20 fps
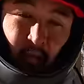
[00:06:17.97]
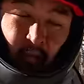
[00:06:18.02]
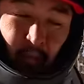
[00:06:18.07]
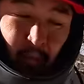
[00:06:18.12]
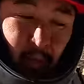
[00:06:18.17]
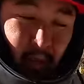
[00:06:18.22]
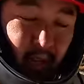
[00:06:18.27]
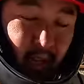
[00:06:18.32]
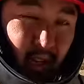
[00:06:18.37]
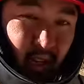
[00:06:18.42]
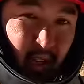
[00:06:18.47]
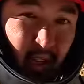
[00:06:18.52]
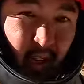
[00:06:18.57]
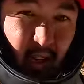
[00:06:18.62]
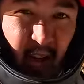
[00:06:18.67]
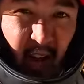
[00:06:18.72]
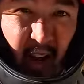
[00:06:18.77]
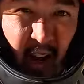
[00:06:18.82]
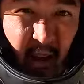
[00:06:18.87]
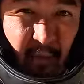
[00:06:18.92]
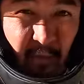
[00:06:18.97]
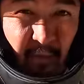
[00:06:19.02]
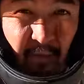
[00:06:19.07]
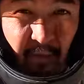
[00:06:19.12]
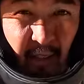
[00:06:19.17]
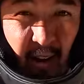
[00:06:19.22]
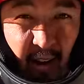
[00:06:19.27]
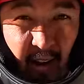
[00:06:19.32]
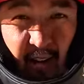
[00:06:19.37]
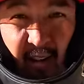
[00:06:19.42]
For me, I'm
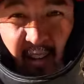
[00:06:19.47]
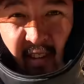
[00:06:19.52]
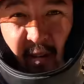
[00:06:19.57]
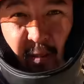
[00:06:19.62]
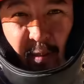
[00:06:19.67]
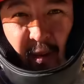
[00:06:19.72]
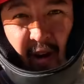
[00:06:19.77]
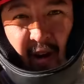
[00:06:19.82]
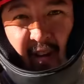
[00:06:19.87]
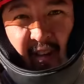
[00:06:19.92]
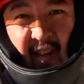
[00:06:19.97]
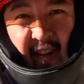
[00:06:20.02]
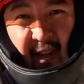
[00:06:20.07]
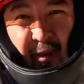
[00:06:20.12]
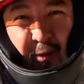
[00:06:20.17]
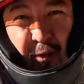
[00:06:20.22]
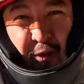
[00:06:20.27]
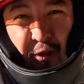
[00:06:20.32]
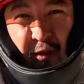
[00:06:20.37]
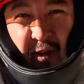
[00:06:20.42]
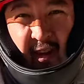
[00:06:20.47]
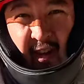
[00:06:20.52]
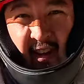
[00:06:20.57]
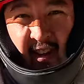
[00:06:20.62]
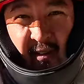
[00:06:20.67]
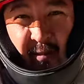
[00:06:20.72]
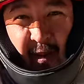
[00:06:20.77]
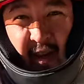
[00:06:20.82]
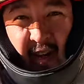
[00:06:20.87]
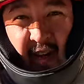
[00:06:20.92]
very surprised that Dualtron
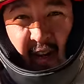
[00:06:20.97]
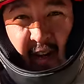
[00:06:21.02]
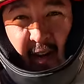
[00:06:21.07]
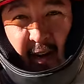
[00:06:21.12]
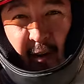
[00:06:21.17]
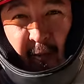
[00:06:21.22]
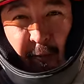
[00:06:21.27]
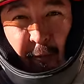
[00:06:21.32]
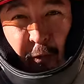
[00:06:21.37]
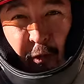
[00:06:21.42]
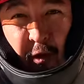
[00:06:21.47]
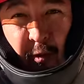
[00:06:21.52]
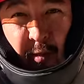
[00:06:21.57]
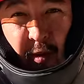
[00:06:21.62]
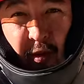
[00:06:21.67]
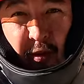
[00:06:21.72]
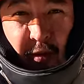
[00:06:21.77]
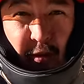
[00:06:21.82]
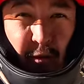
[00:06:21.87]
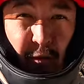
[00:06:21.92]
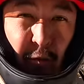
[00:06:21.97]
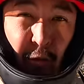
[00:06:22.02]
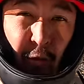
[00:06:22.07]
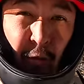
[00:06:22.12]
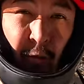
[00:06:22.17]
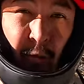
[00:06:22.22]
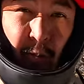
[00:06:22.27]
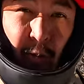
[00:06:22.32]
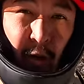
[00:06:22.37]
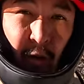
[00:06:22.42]
has made an affordable
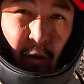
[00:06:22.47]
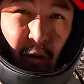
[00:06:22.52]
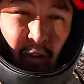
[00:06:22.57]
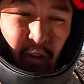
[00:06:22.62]
dual motor